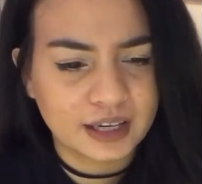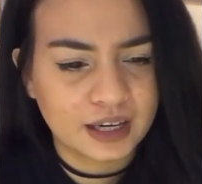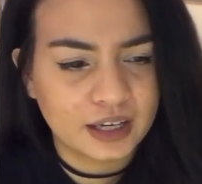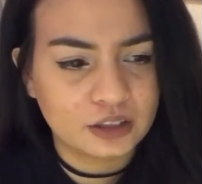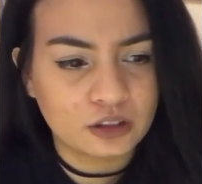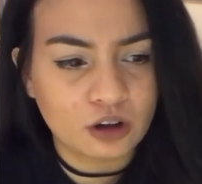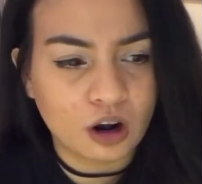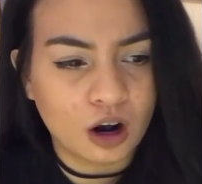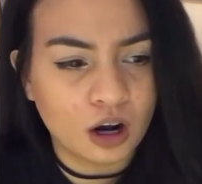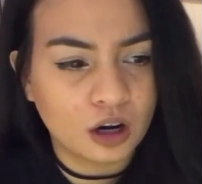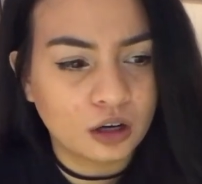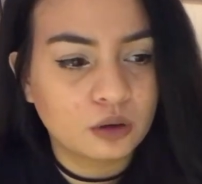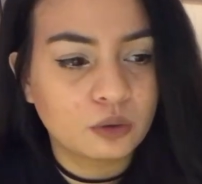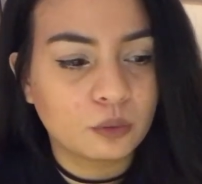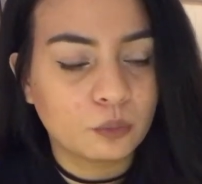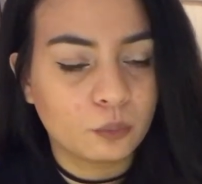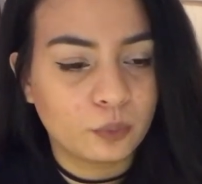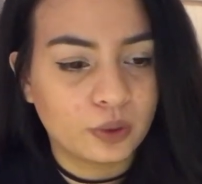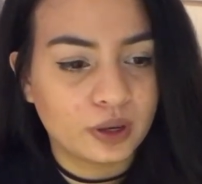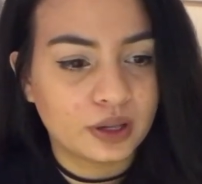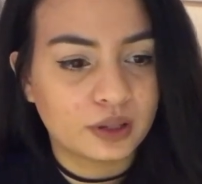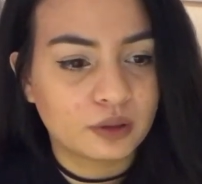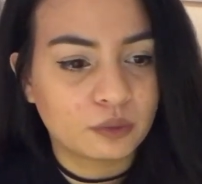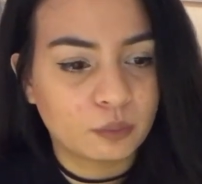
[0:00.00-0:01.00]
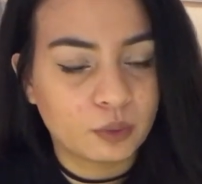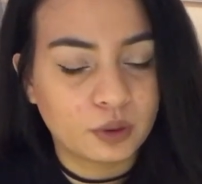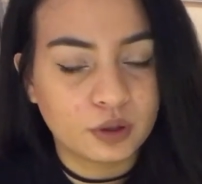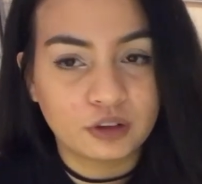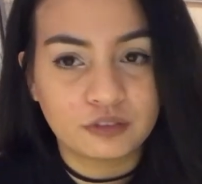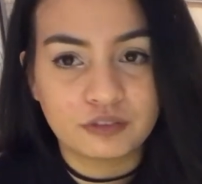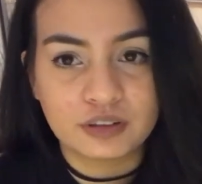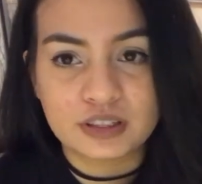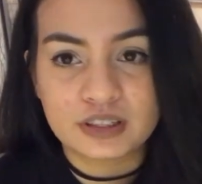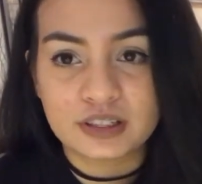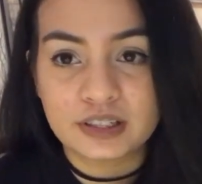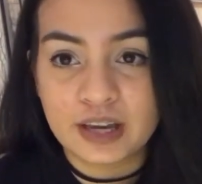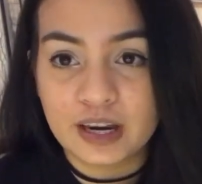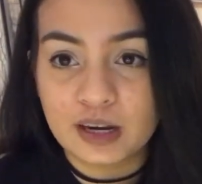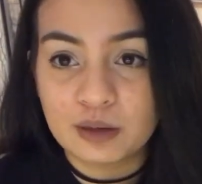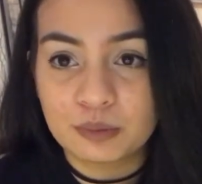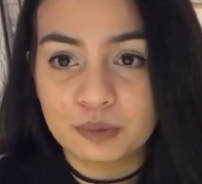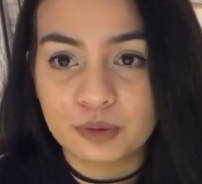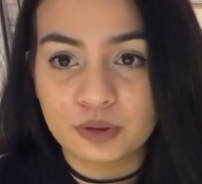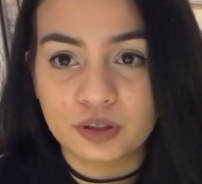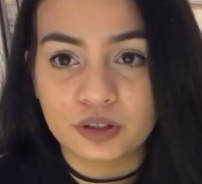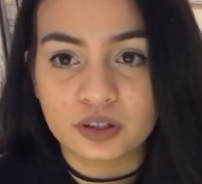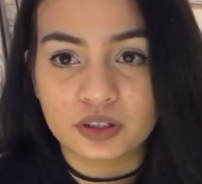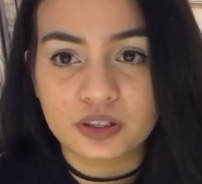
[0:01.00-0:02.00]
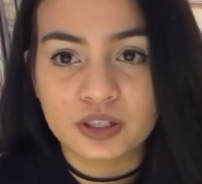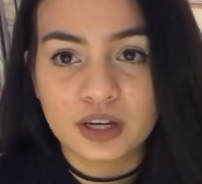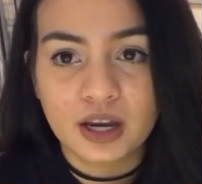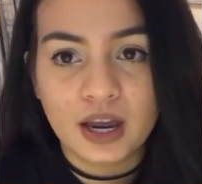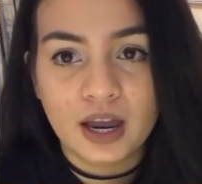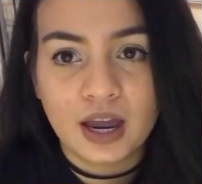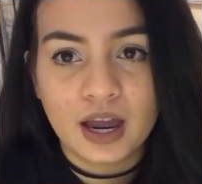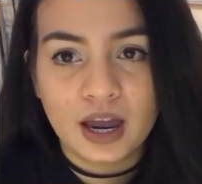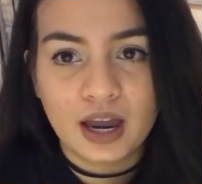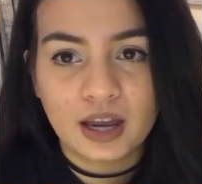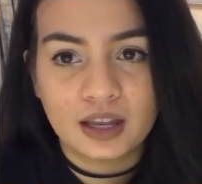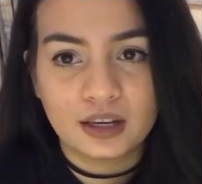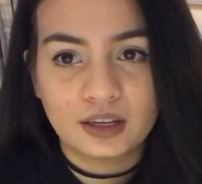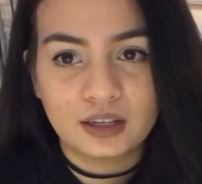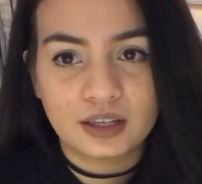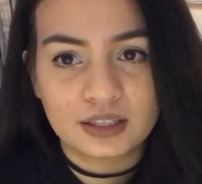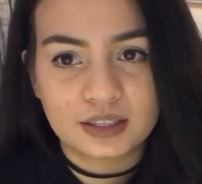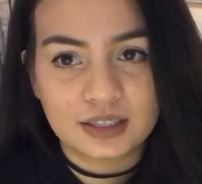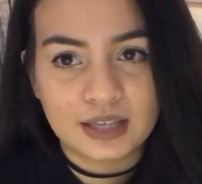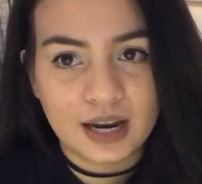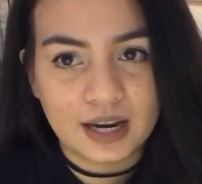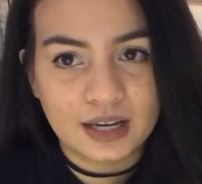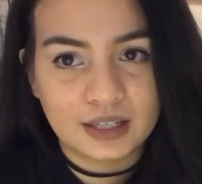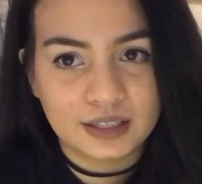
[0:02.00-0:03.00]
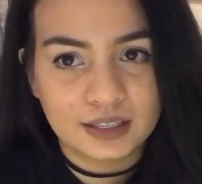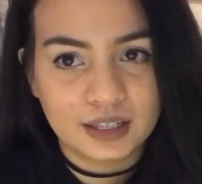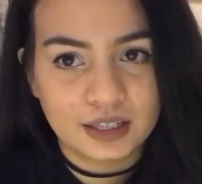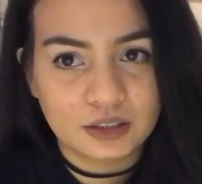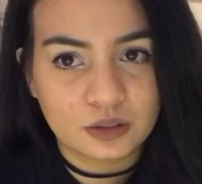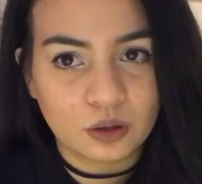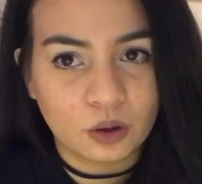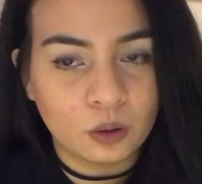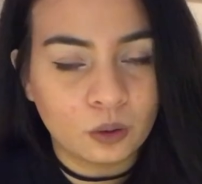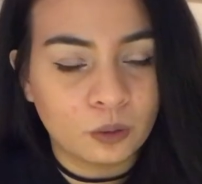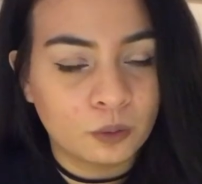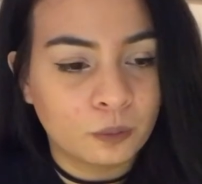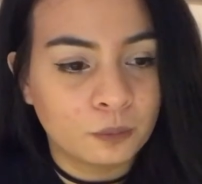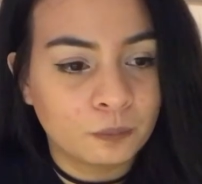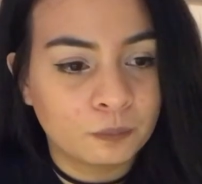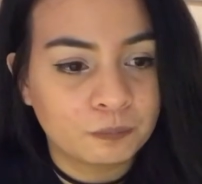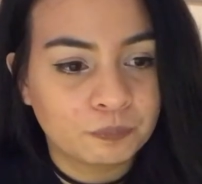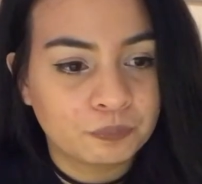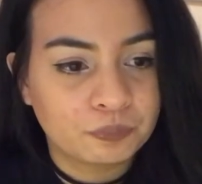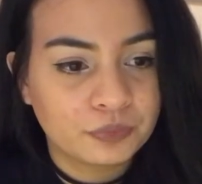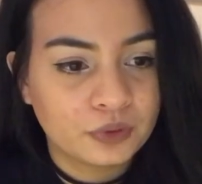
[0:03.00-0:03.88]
a talk with one of his neighbors, and then his dad says, oh,